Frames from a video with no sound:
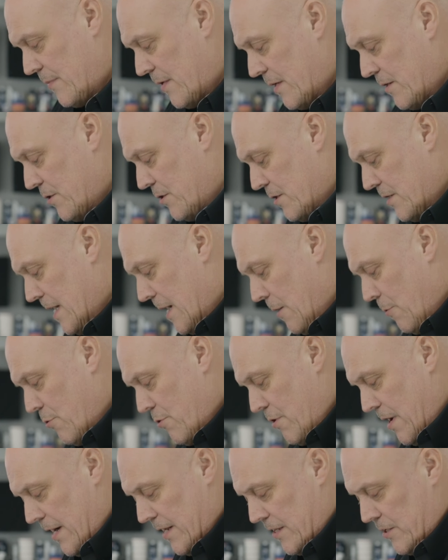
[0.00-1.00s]
So now
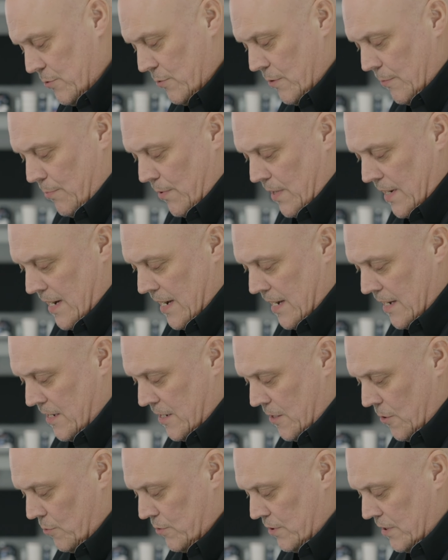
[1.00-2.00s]
we're ready to apply our
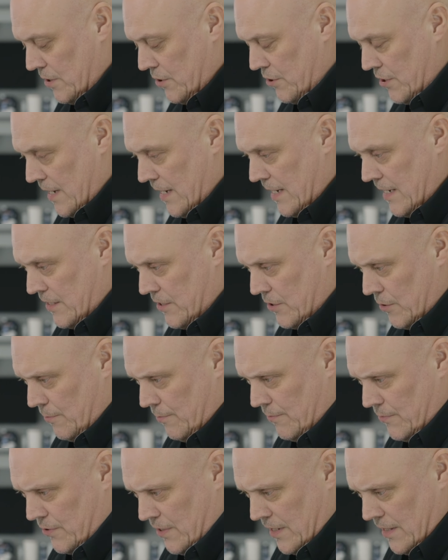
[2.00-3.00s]
coating. Shake it
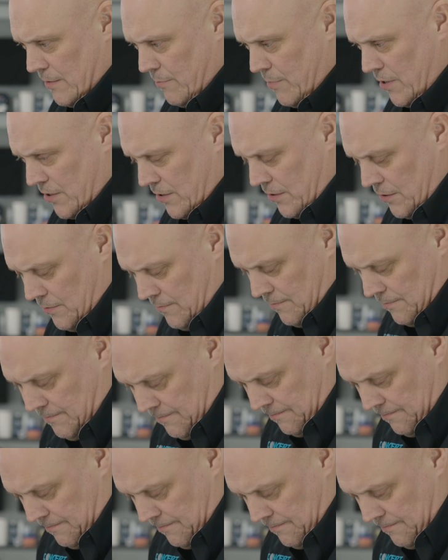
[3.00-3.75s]
up, shake the bottle up.